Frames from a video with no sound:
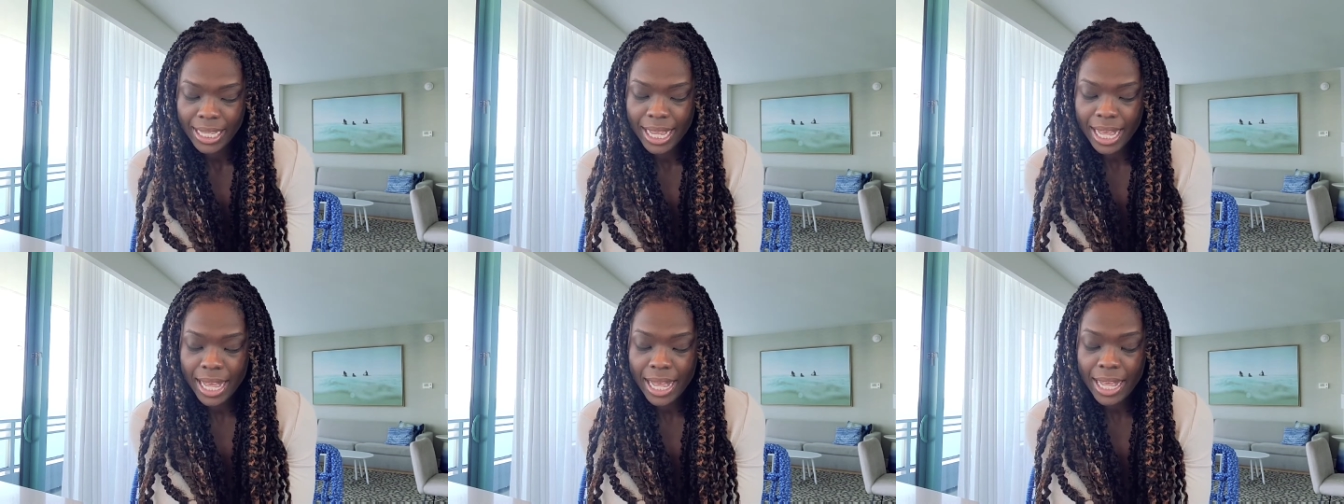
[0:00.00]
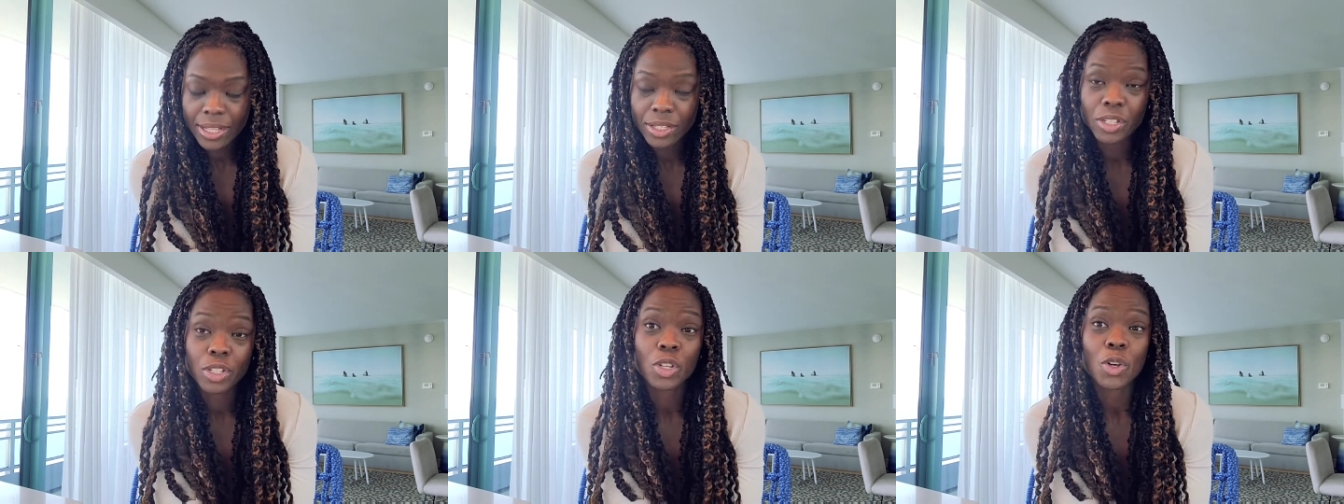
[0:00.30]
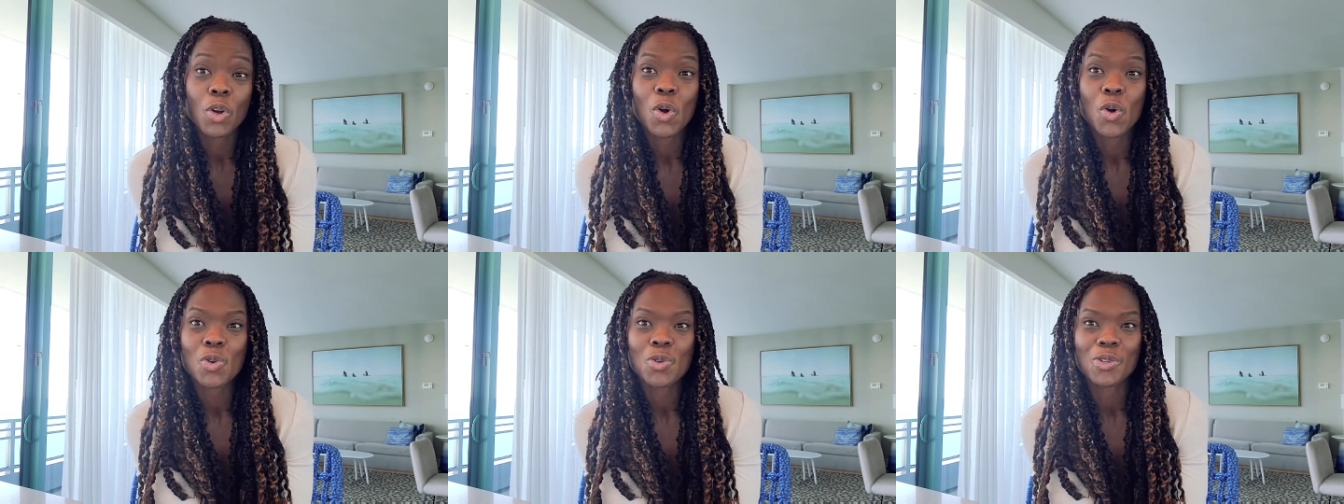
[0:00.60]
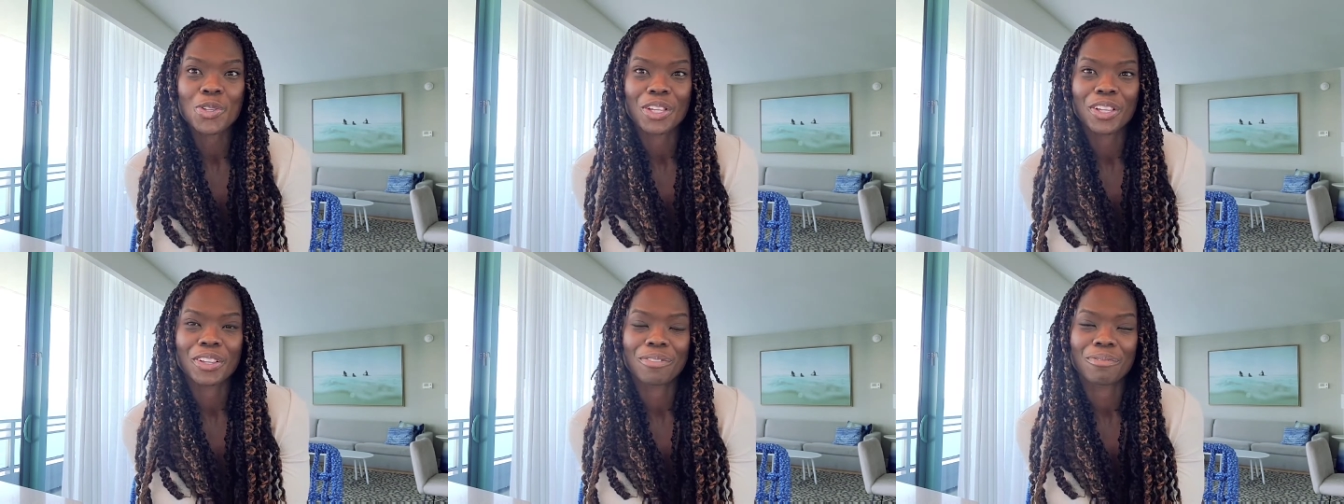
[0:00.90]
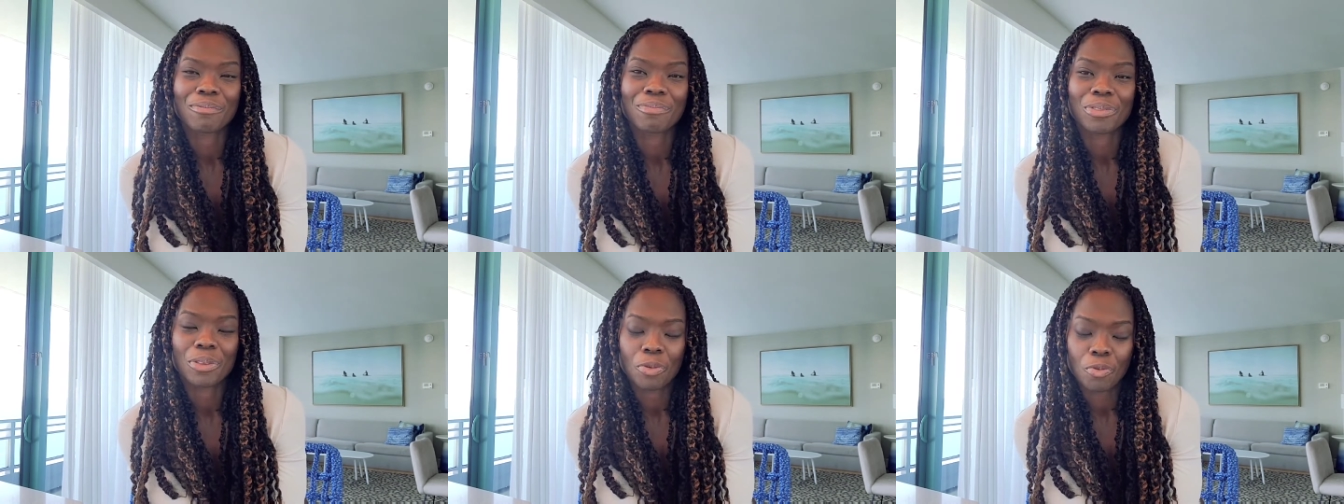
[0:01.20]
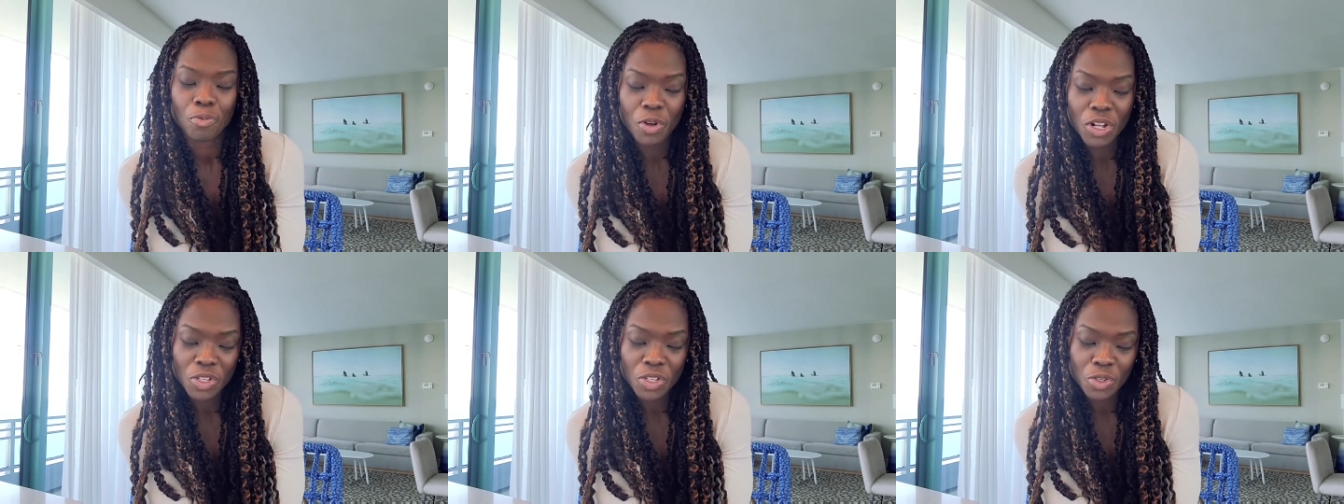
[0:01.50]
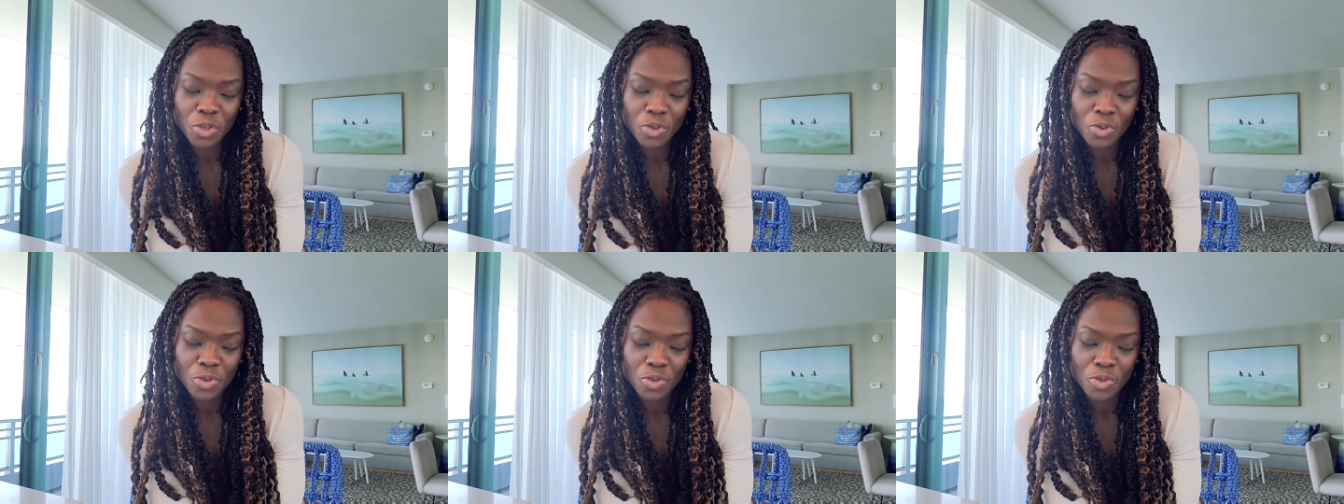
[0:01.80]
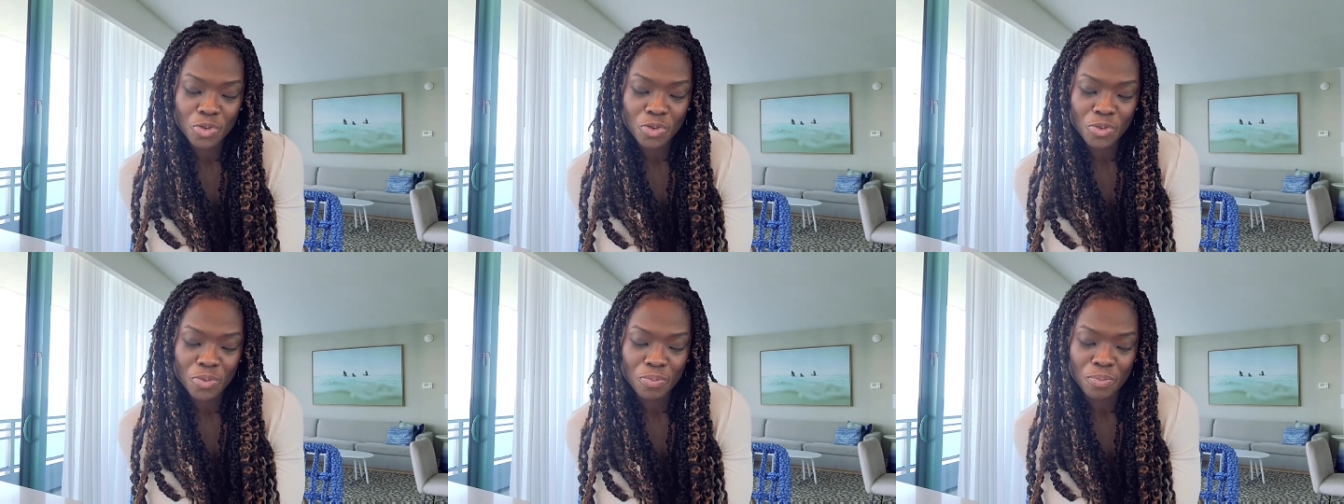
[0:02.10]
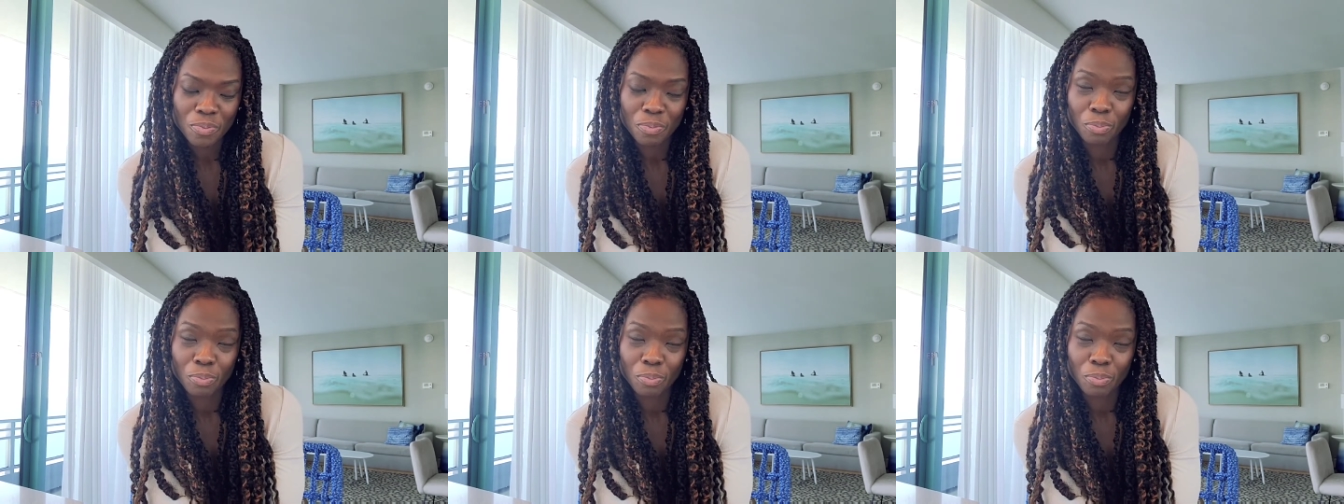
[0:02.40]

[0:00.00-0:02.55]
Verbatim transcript: And so once you